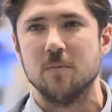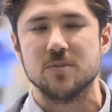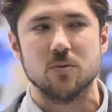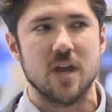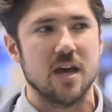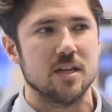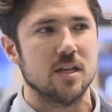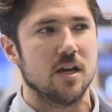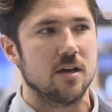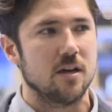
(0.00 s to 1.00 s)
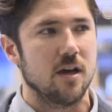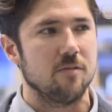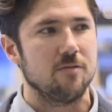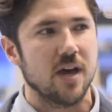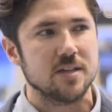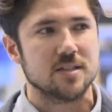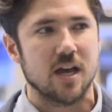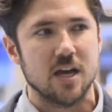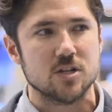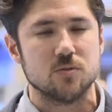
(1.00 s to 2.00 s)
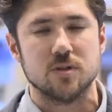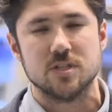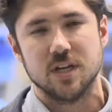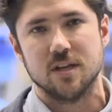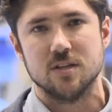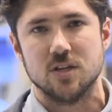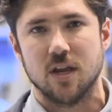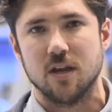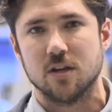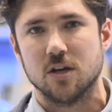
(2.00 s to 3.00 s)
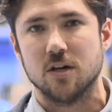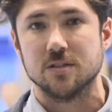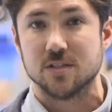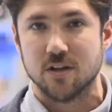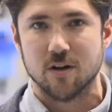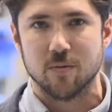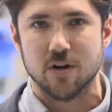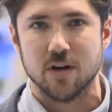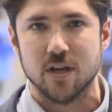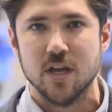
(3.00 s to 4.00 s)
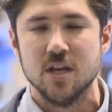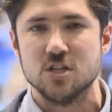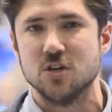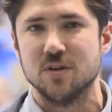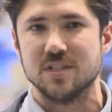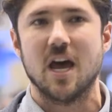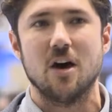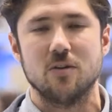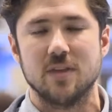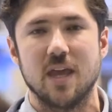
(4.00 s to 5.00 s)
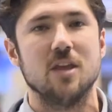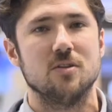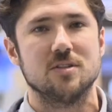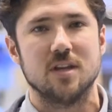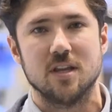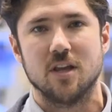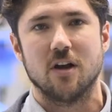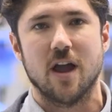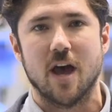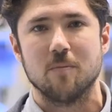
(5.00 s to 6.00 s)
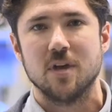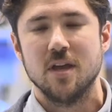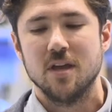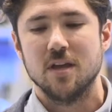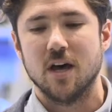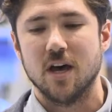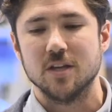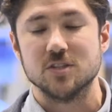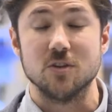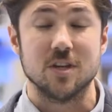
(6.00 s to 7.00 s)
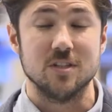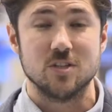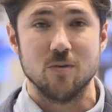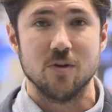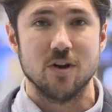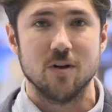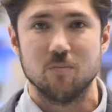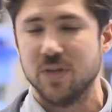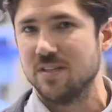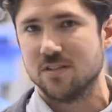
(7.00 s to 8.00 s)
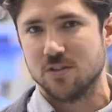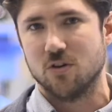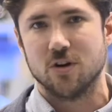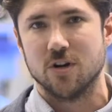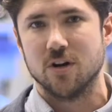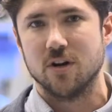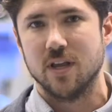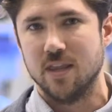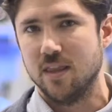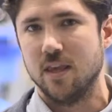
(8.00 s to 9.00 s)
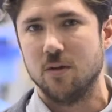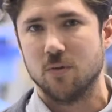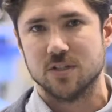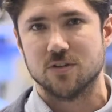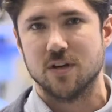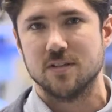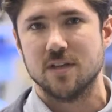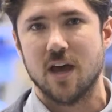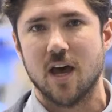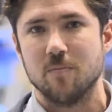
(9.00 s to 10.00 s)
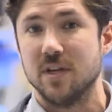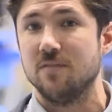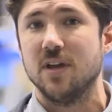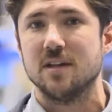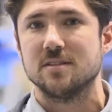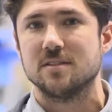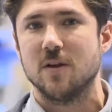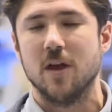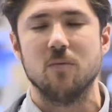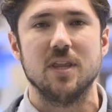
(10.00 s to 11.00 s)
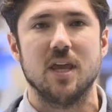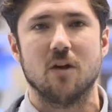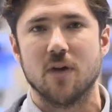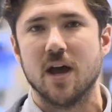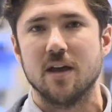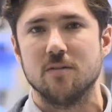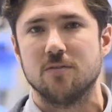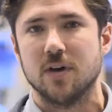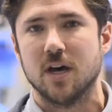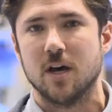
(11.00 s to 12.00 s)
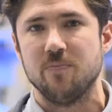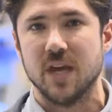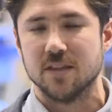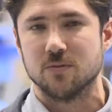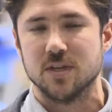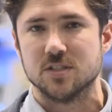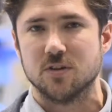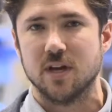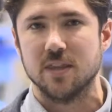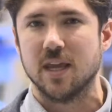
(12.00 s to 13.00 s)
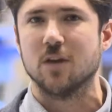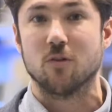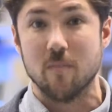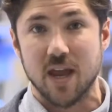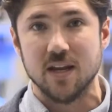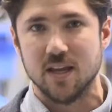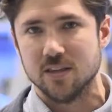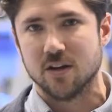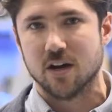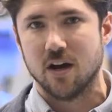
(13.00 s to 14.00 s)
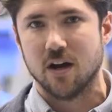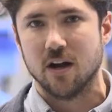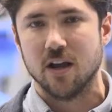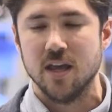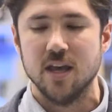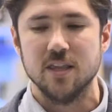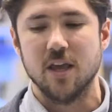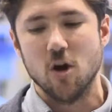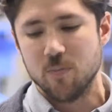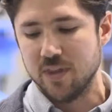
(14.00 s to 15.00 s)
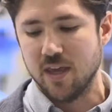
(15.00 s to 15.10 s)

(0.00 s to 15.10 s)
So we had a fast casual chicken chain called Starbird show us how they use it in their app. So the consumer places an order in the restaurant's app in advance, and when they arrive at the restaurant, they can remain in their car. They open